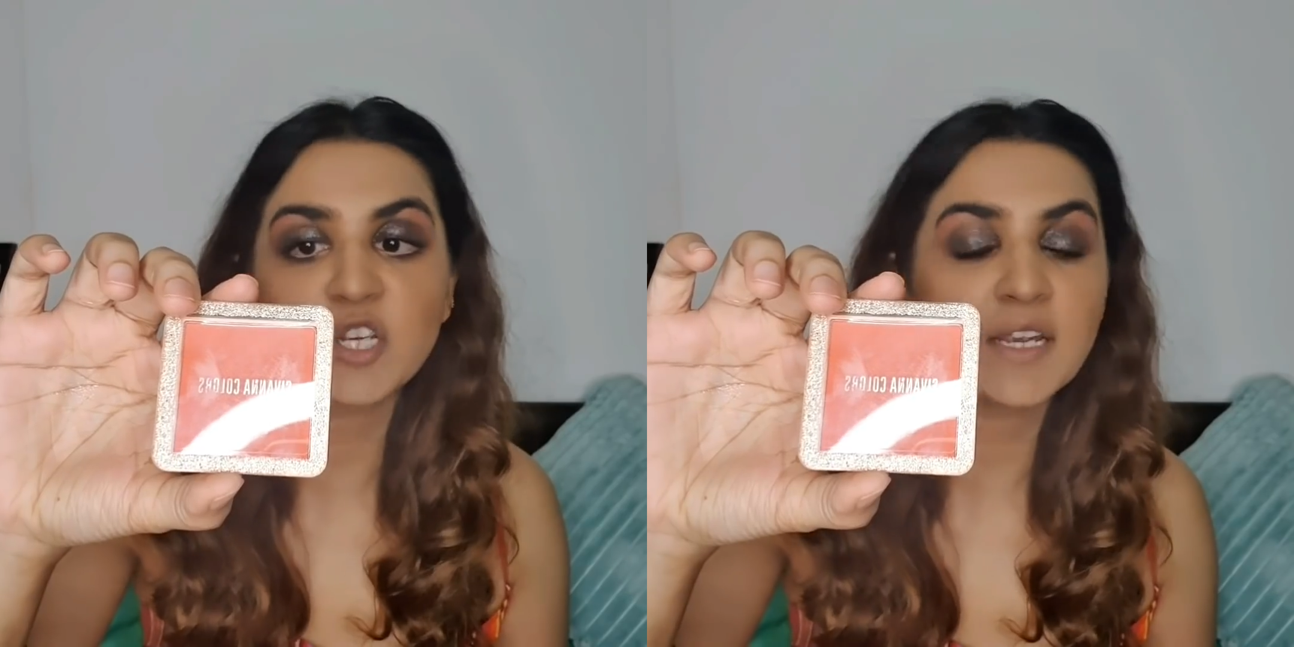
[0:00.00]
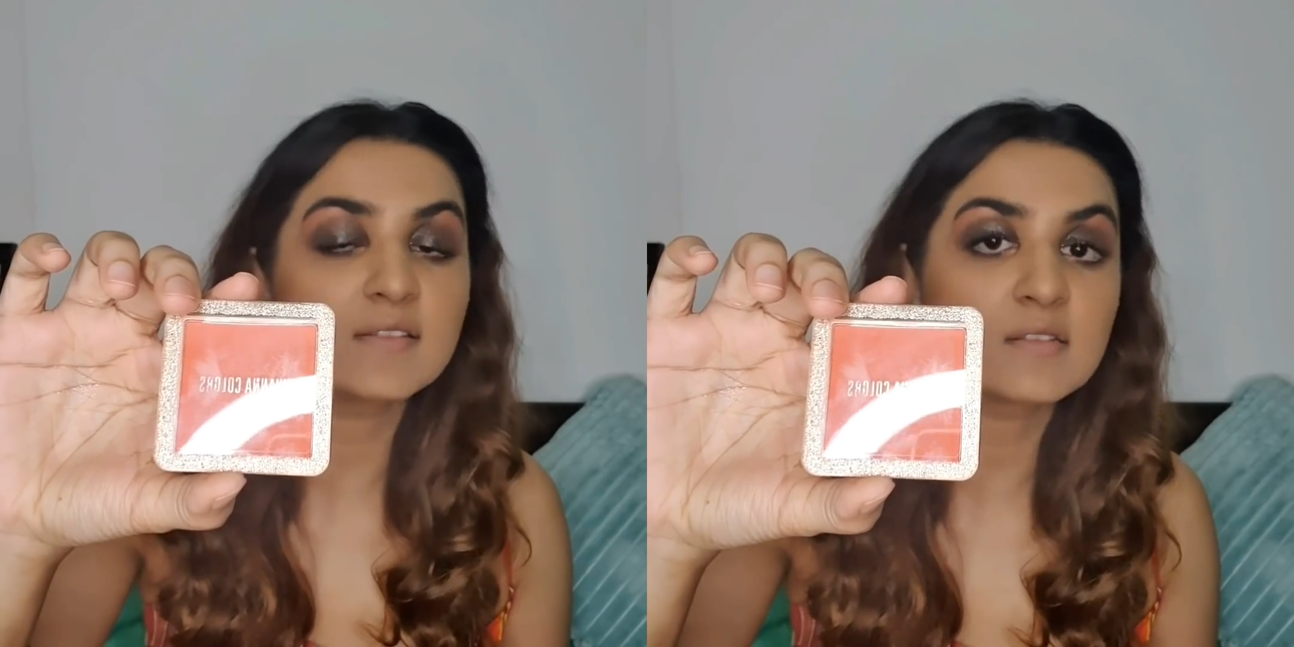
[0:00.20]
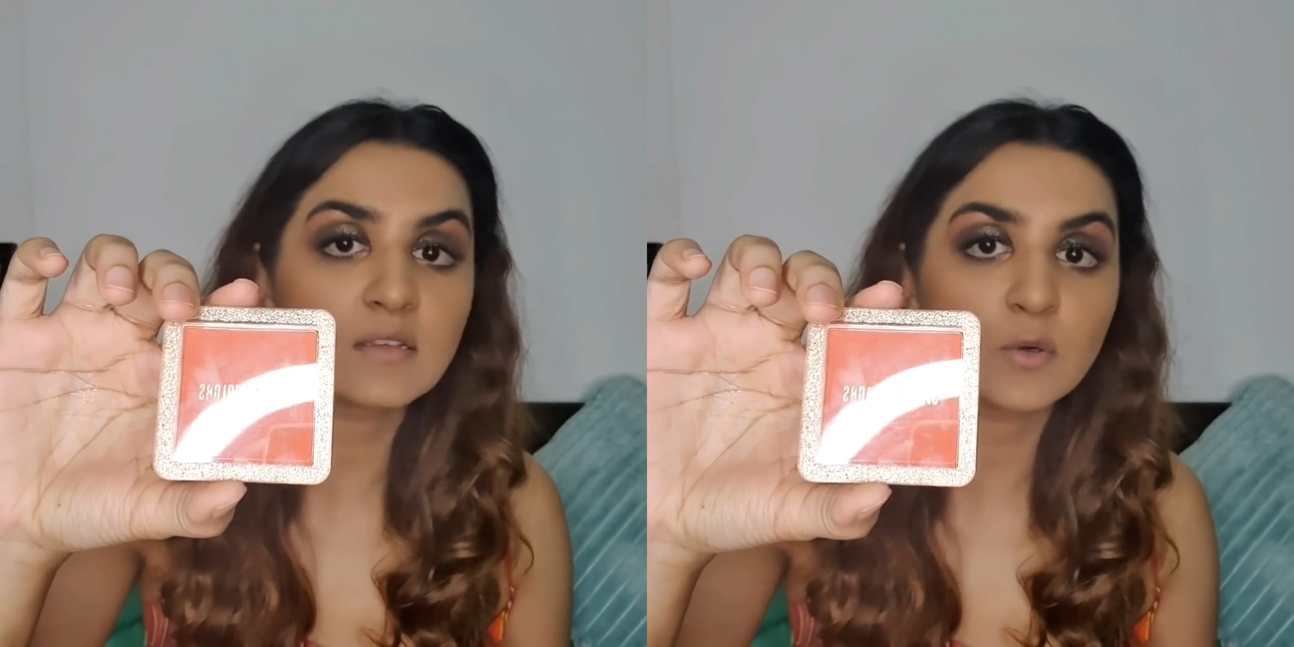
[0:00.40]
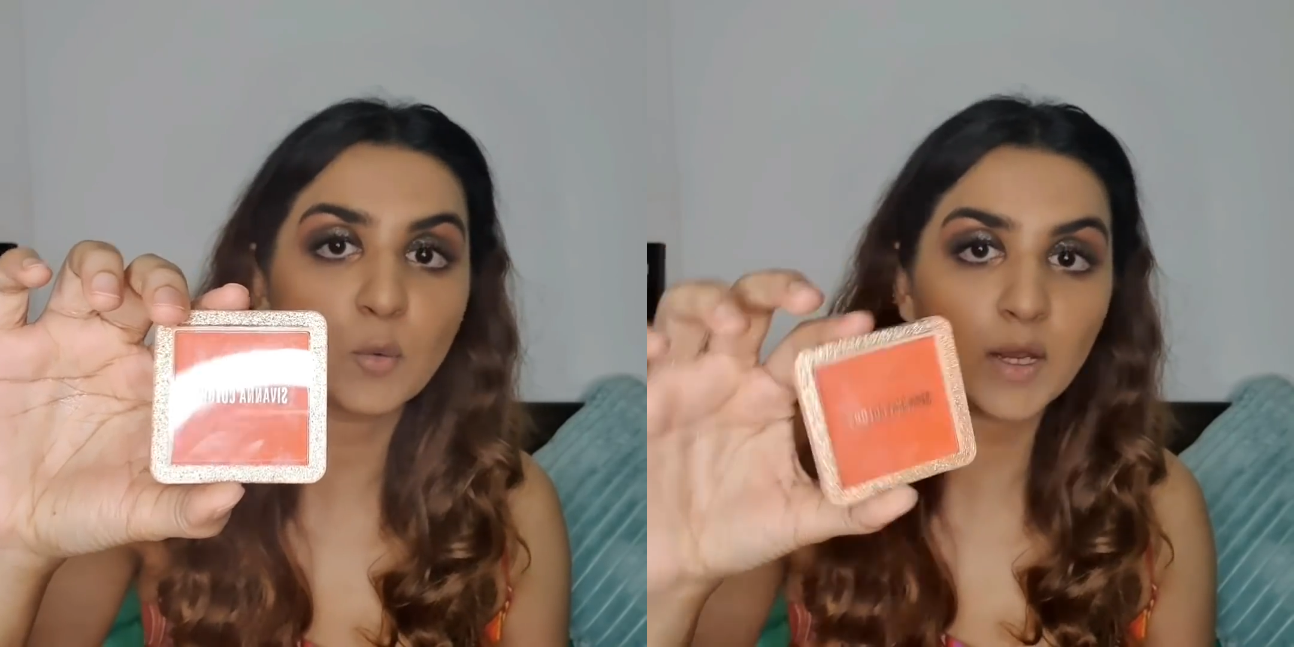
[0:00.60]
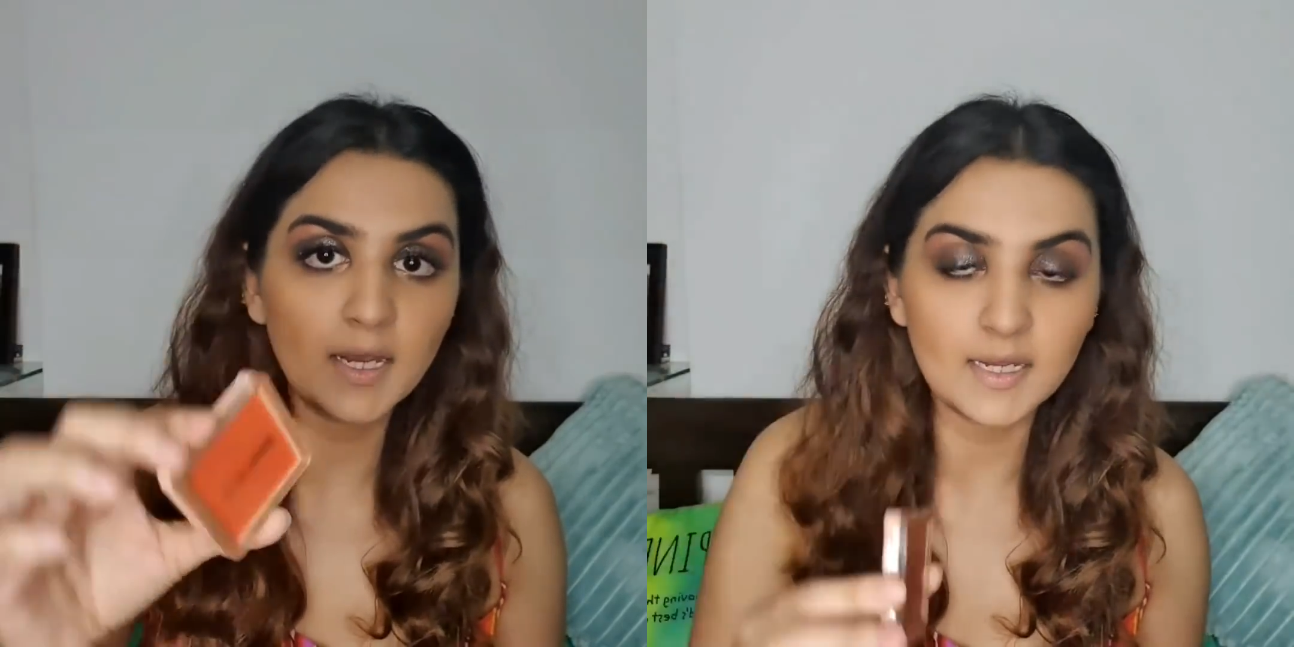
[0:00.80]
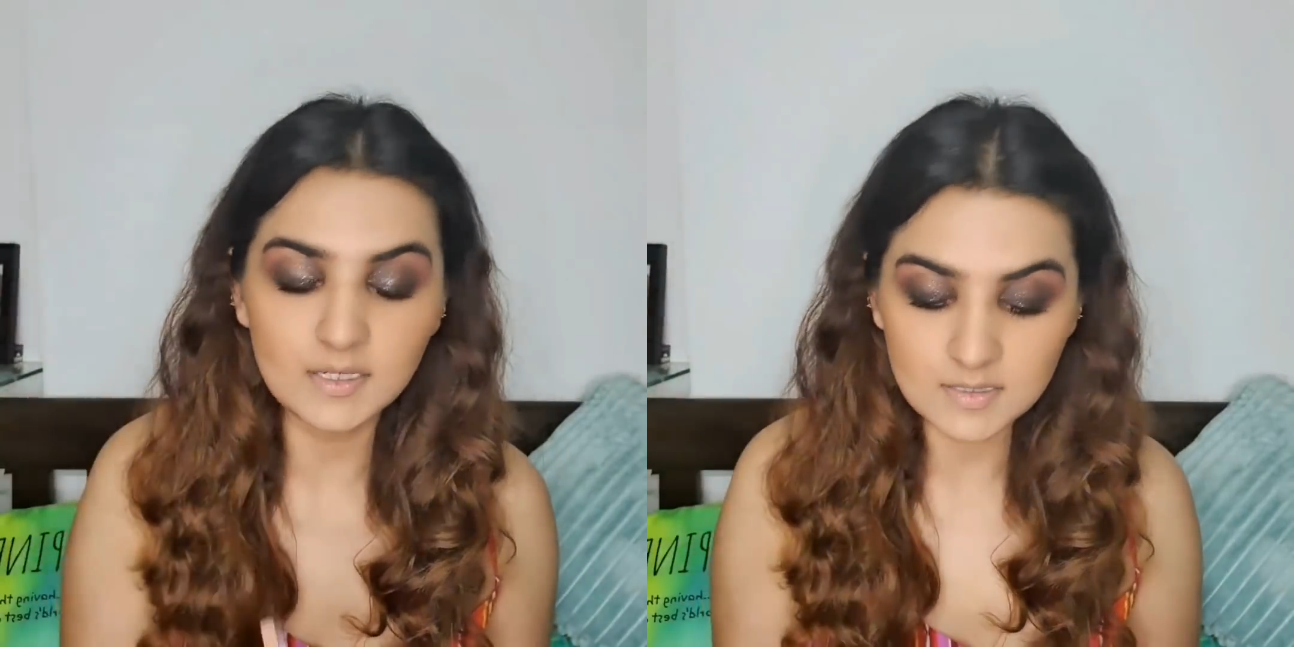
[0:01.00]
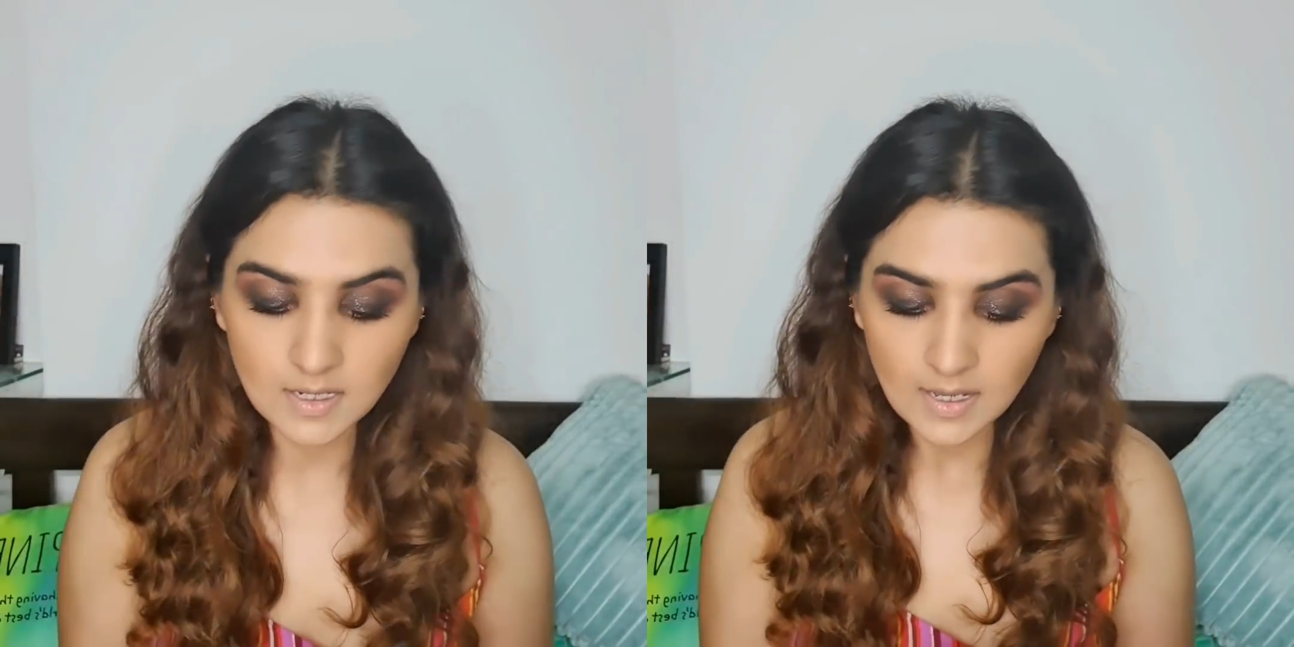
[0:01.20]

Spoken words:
shade 08